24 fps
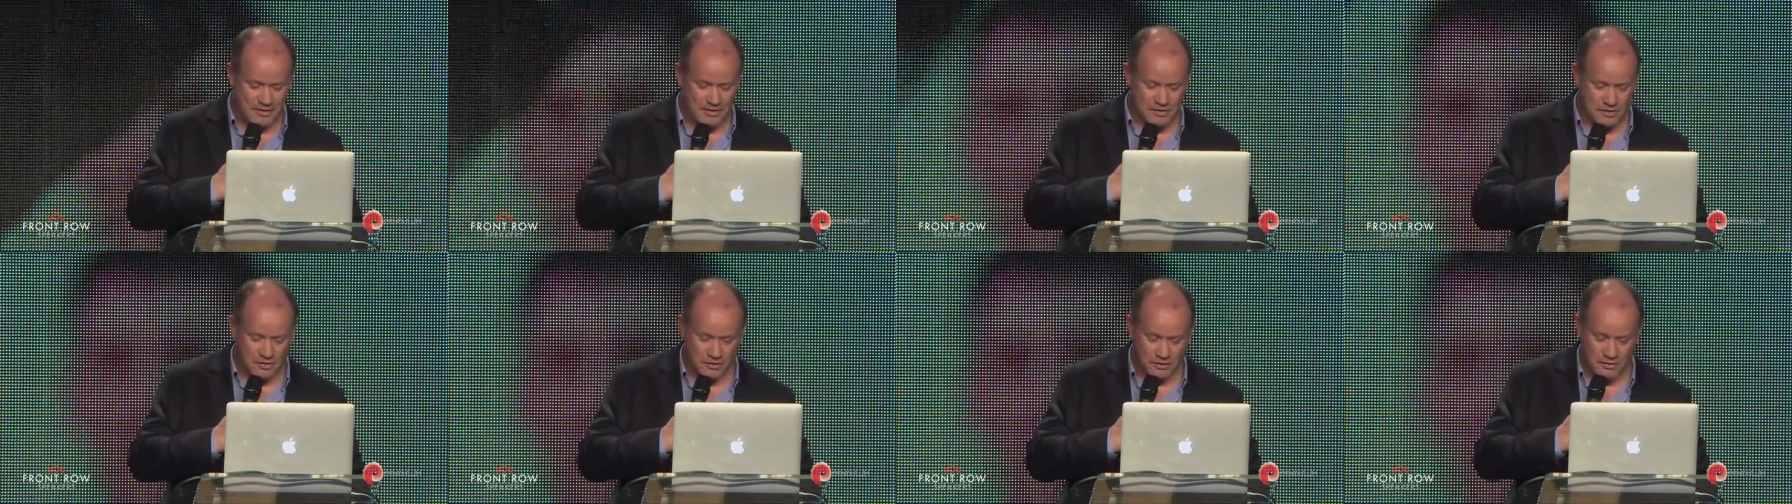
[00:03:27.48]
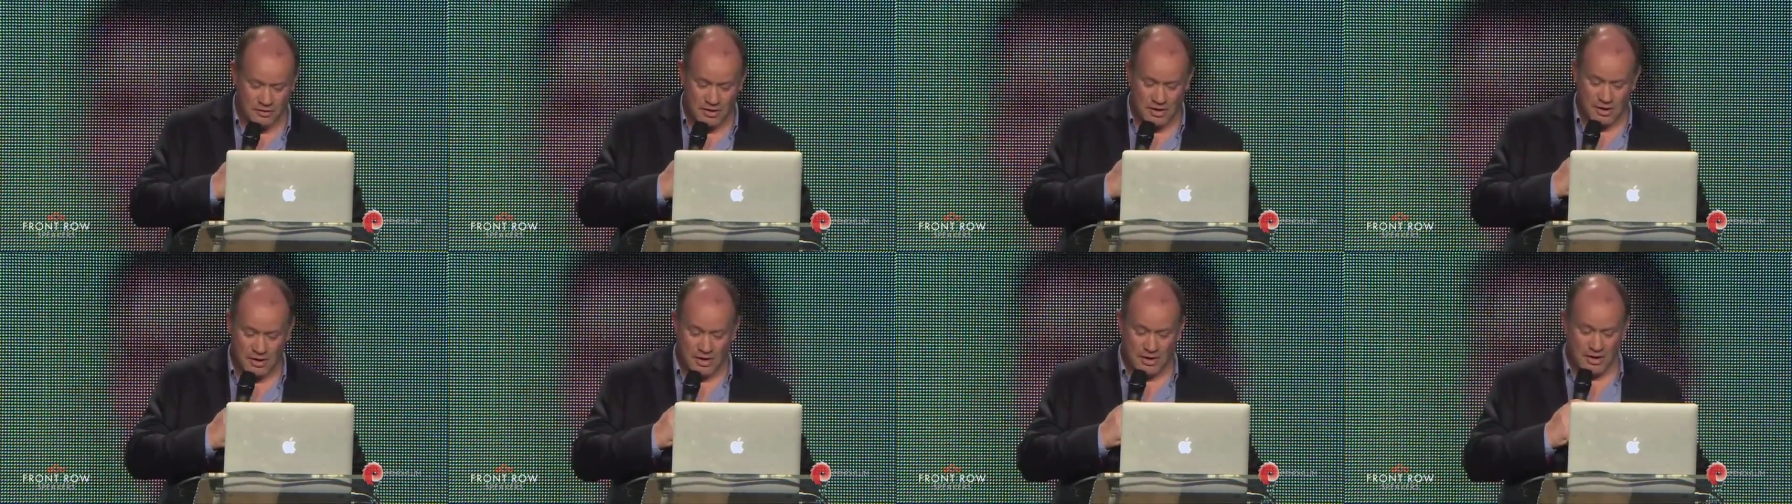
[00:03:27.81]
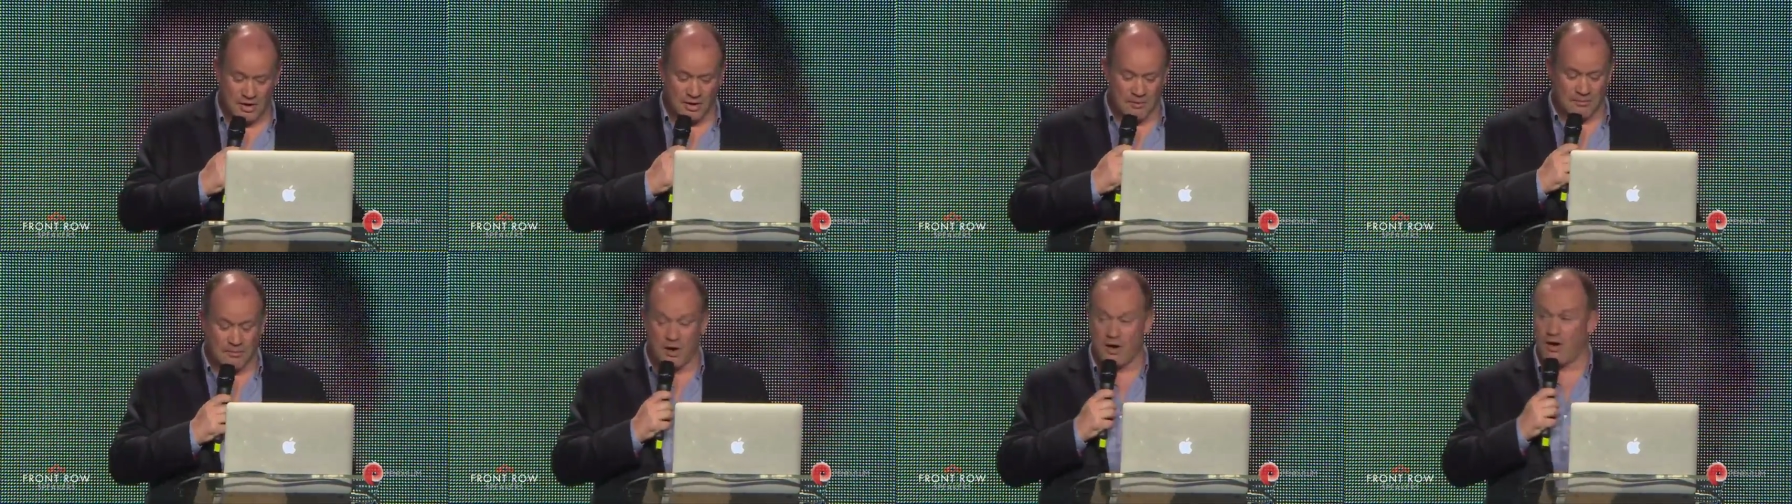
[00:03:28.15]
so
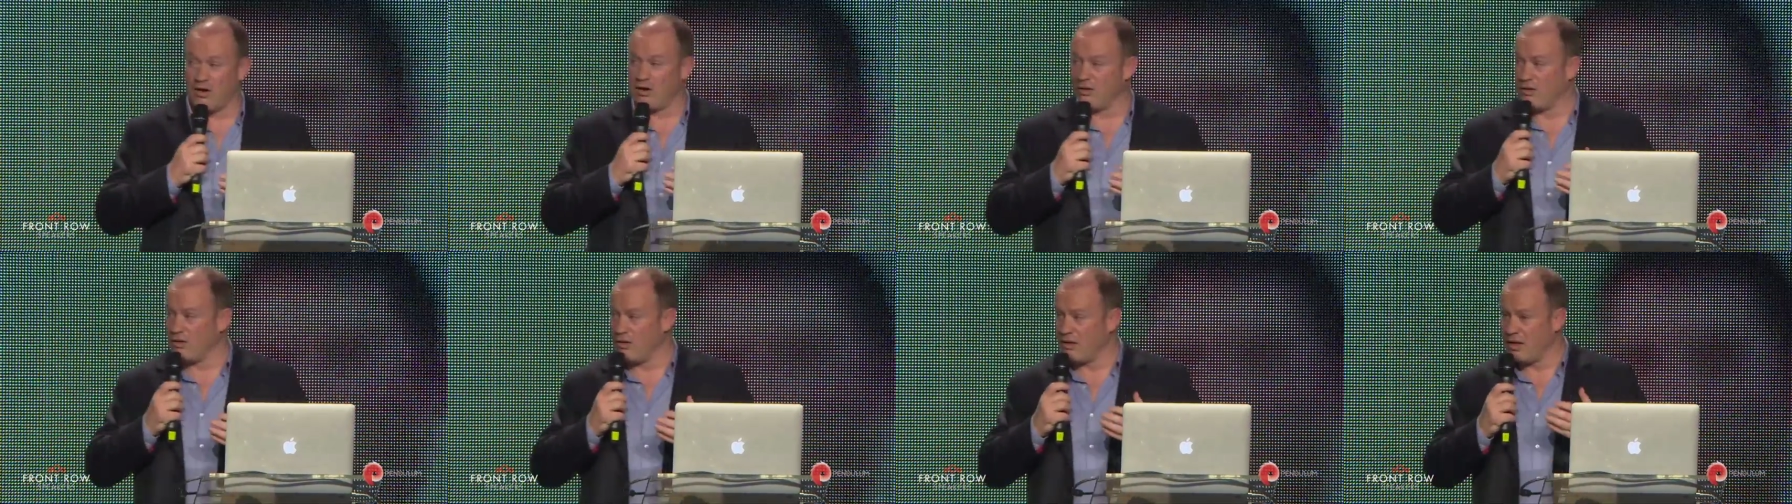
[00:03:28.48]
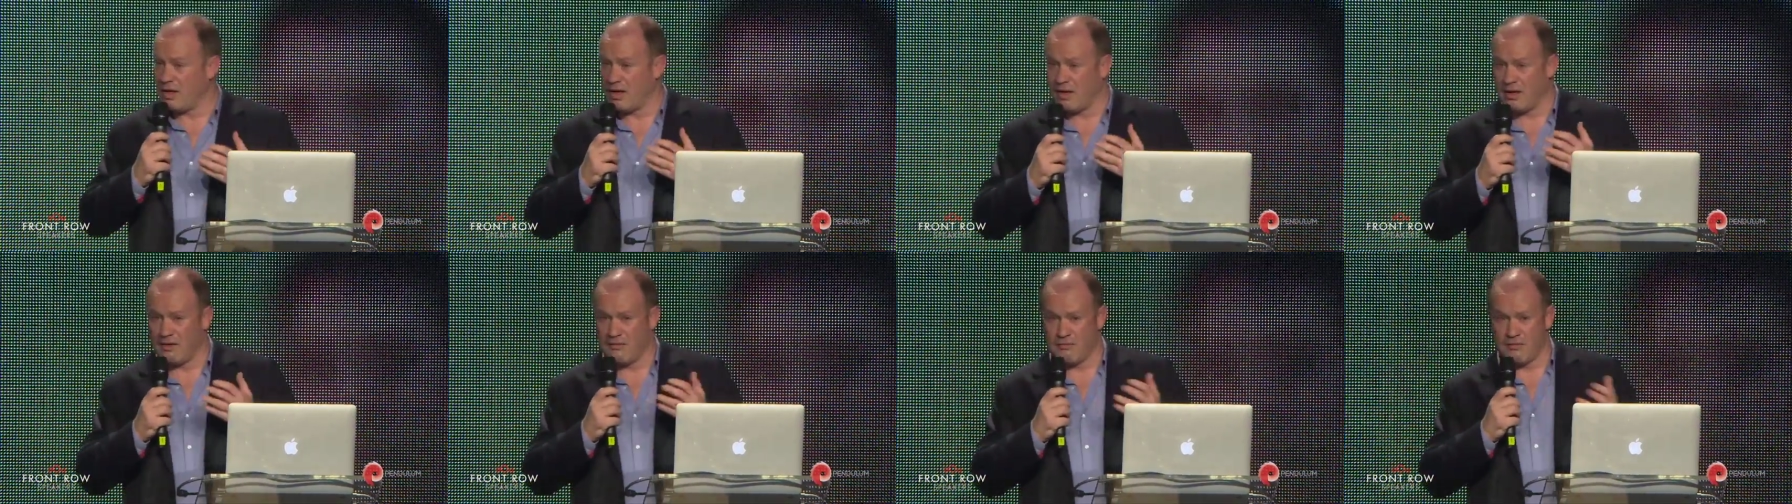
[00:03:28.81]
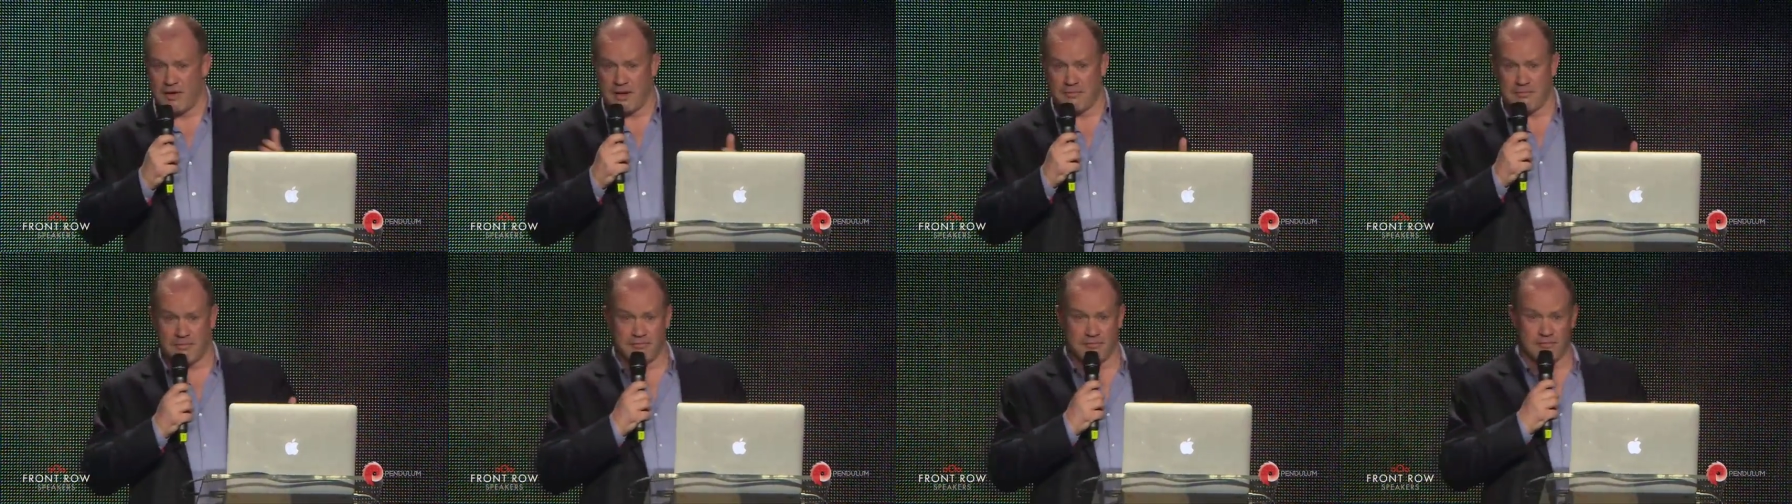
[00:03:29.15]
Paul uh, re